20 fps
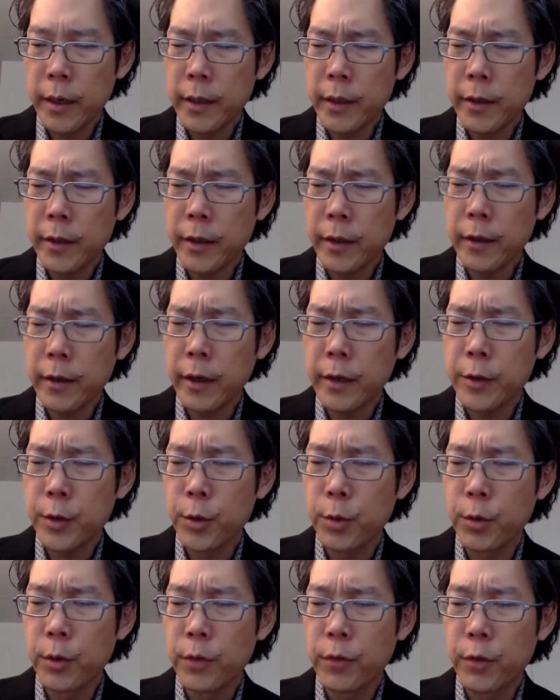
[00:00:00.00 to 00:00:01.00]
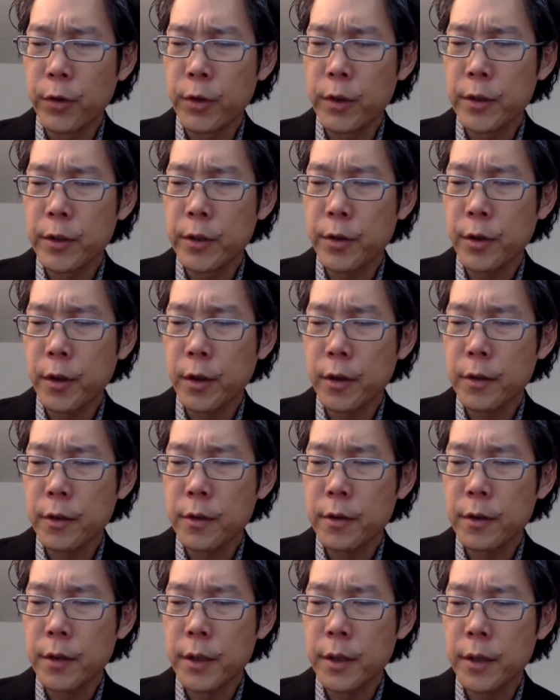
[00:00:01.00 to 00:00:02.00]
I think actually we've already
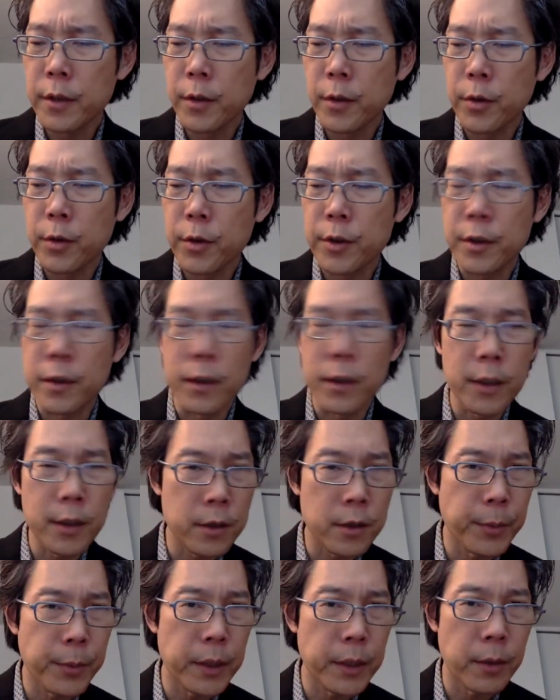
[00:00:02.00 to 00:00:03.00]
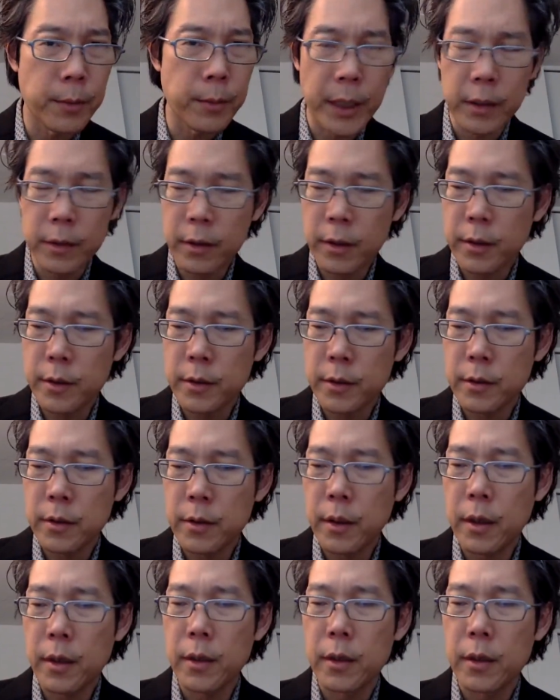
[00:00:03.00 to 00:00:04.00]
talked in the course a little bit about this,
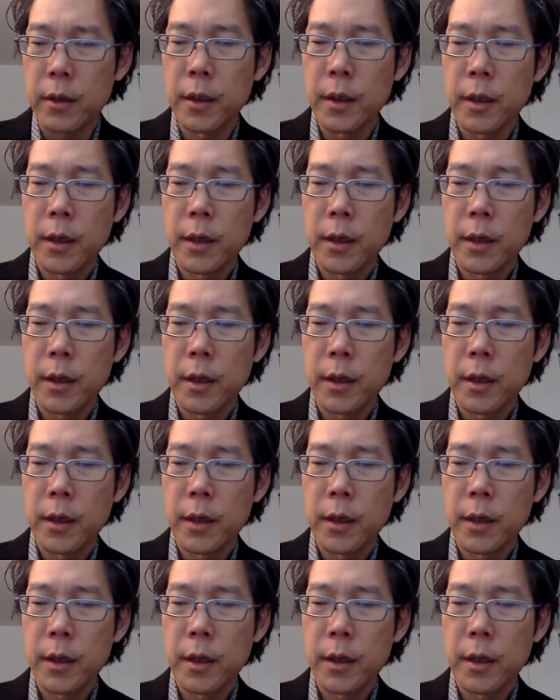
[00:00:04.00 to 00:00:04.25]
that